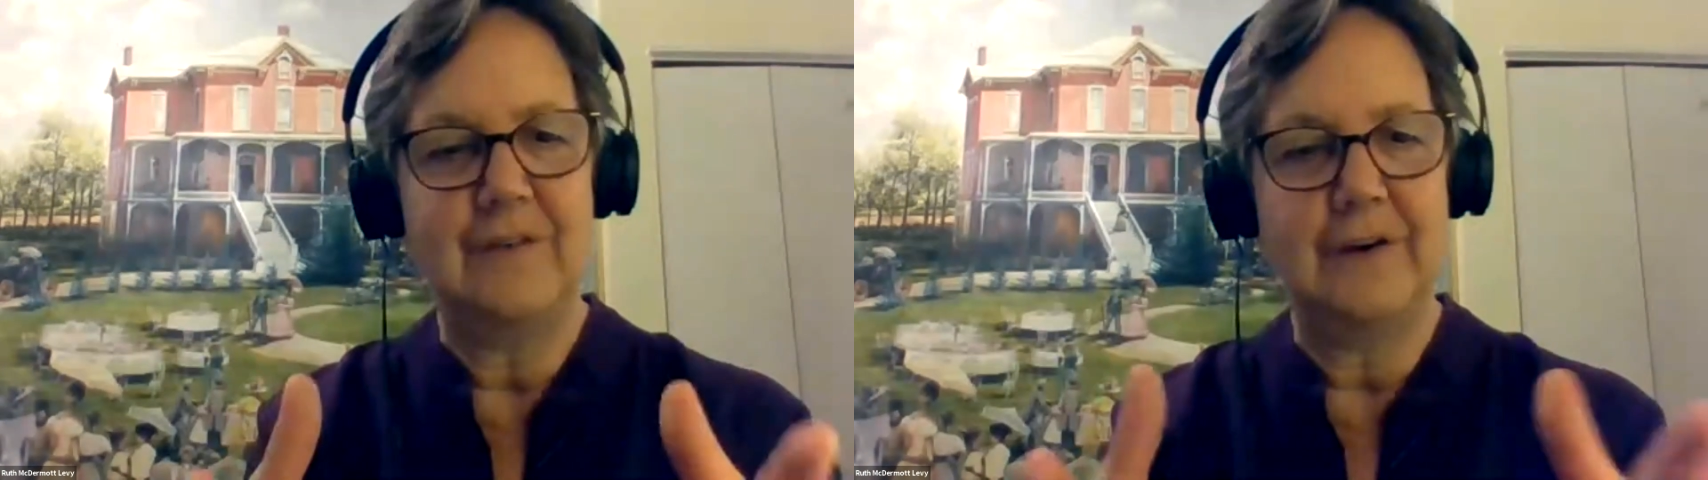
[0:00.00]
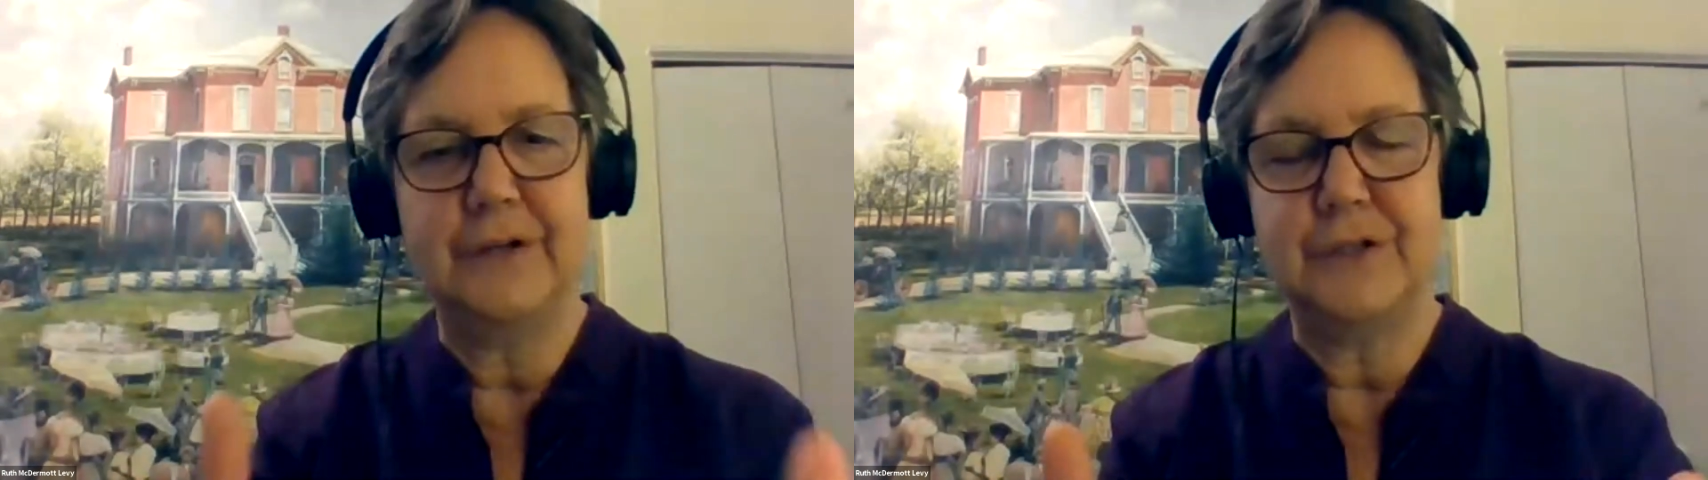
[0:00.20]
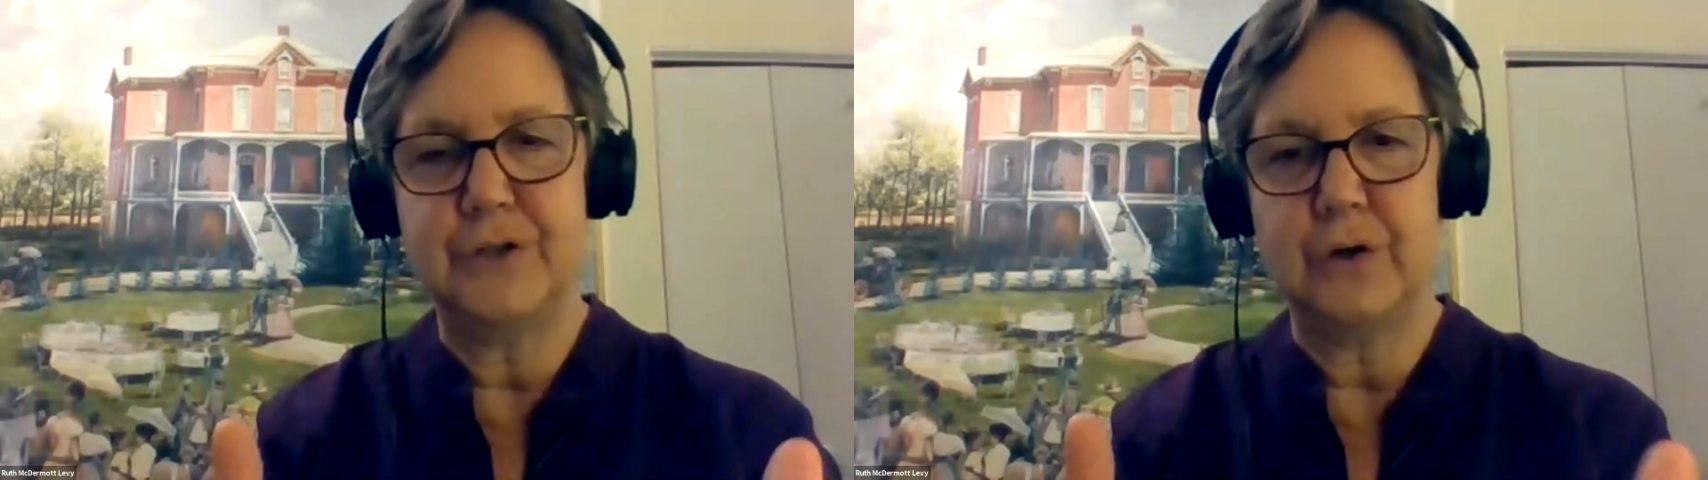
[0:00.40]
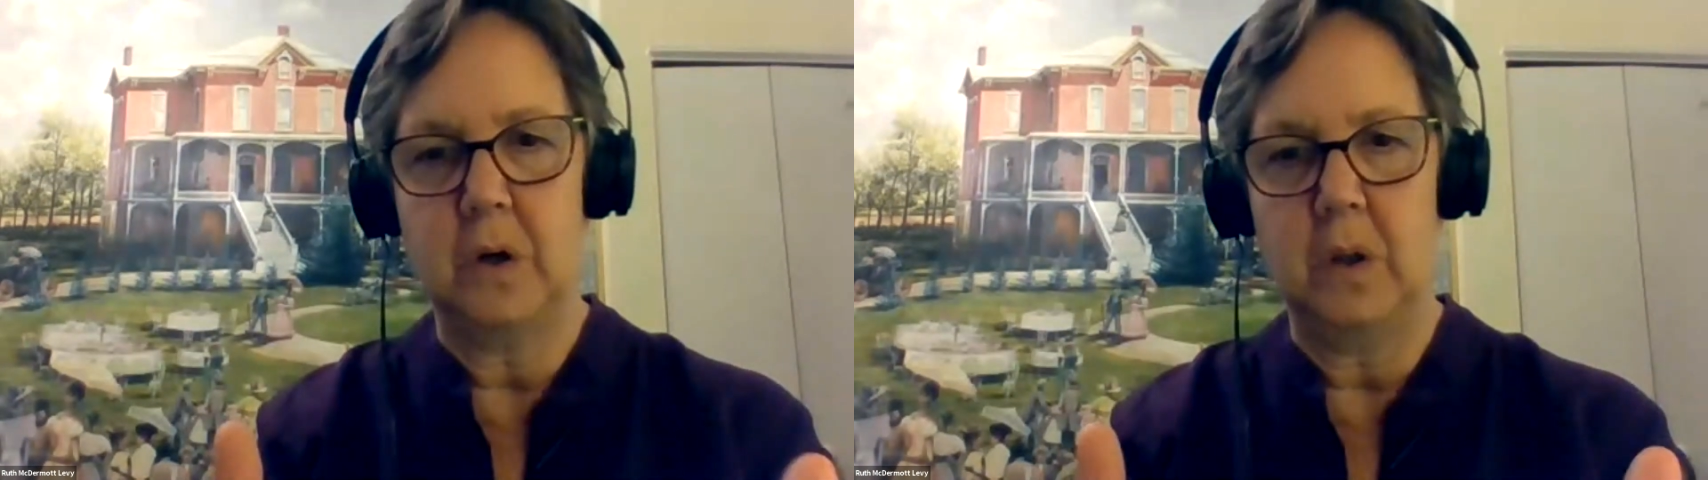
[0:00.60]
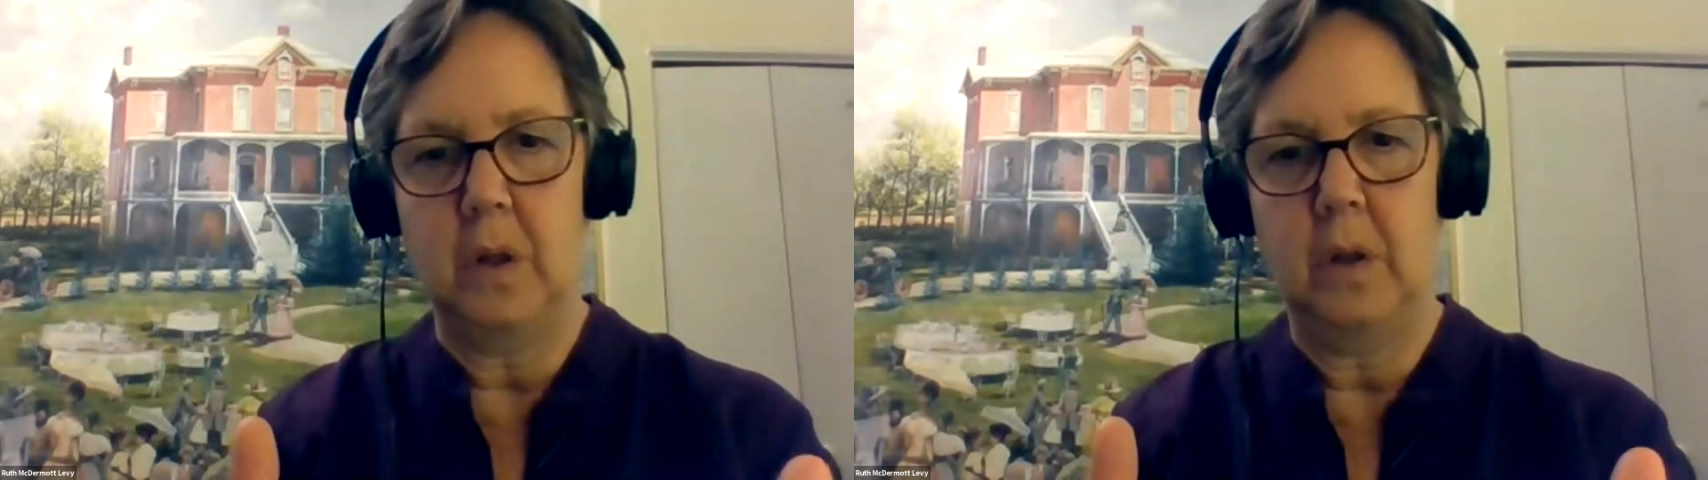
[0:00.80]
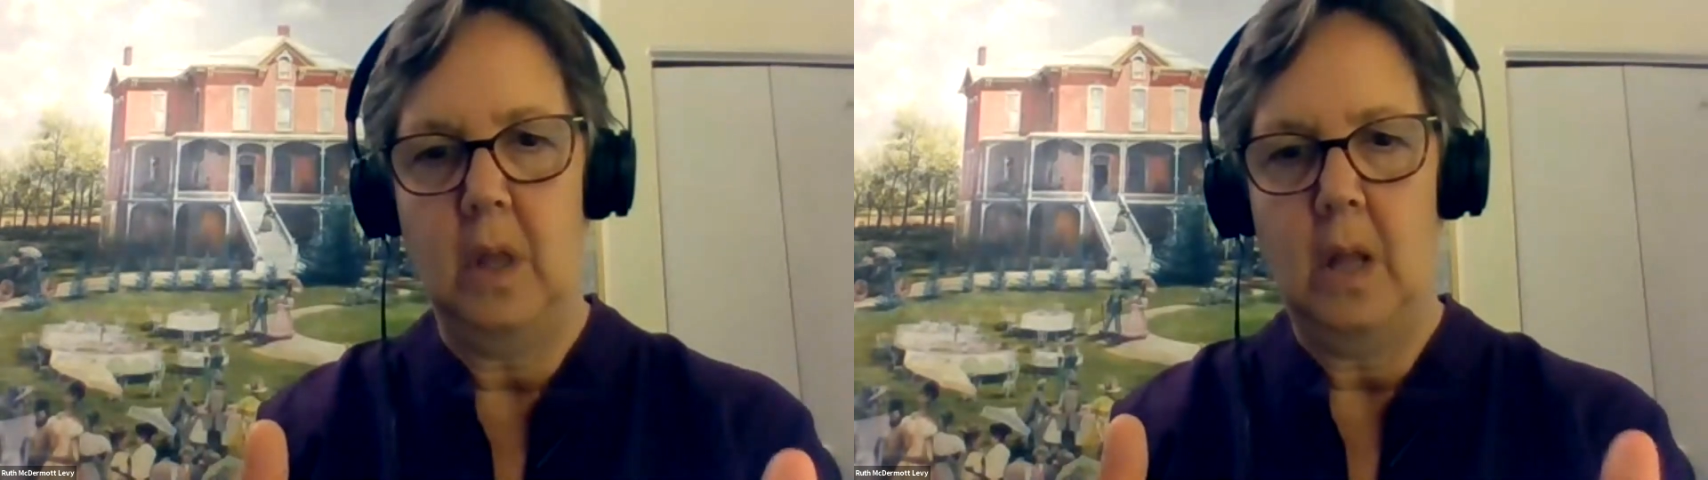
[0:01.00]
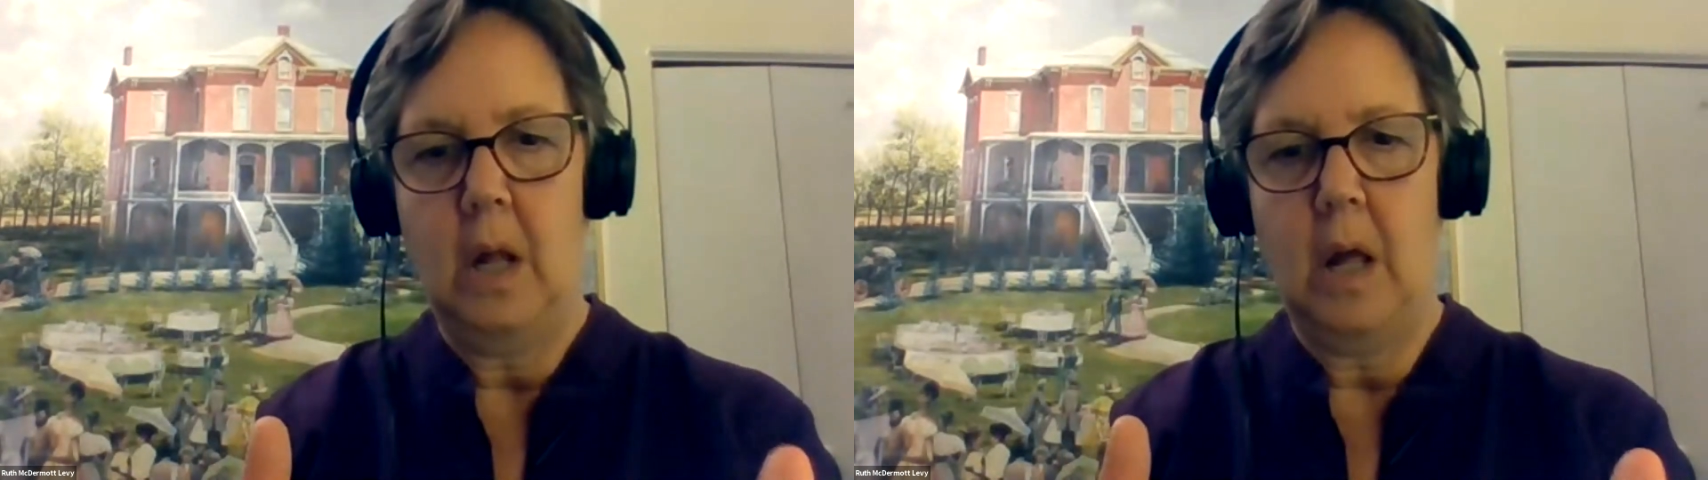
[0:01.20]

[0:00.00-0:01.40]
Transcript: very sterile